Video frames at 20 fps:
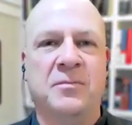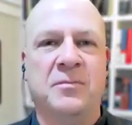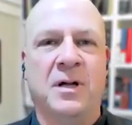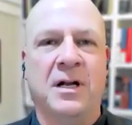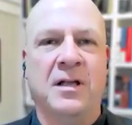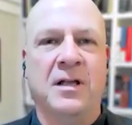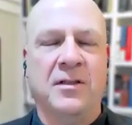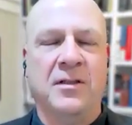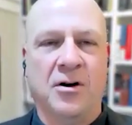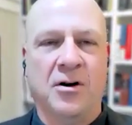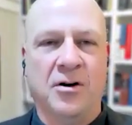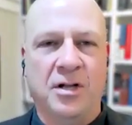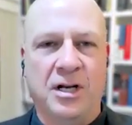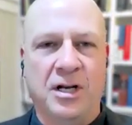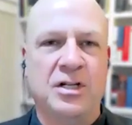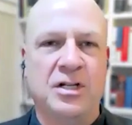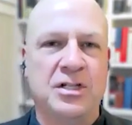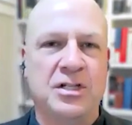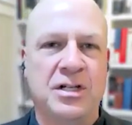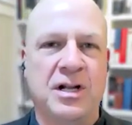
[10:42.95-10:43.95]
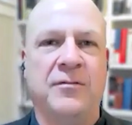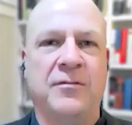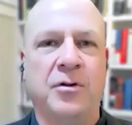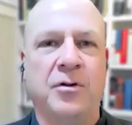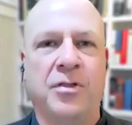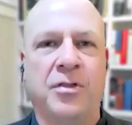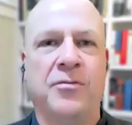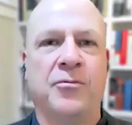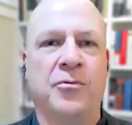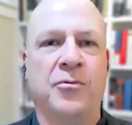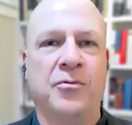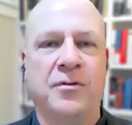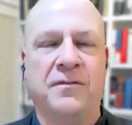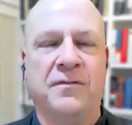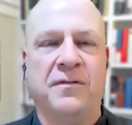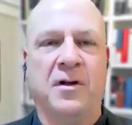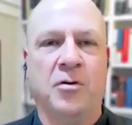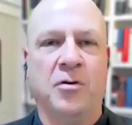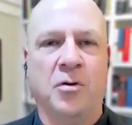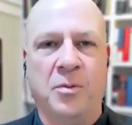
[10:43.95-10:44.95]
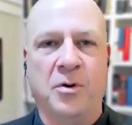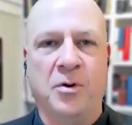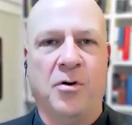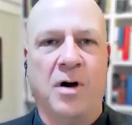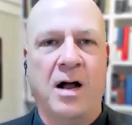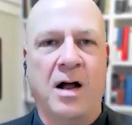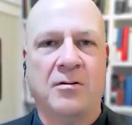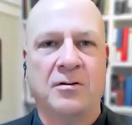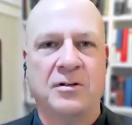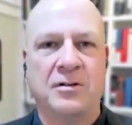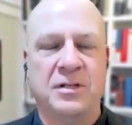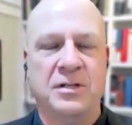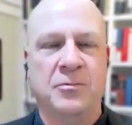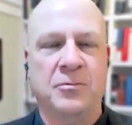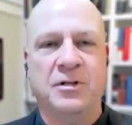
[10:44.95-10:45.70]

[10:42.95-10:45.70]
money that are getting shoveled through the federal bureaucracy,